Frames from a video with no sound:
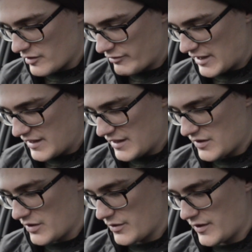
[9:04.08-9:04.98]
going to really need
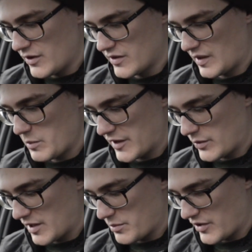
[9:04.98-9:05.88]
to if you're using Make
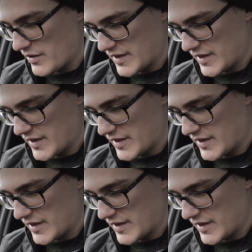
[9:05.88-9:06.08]
20 Pro.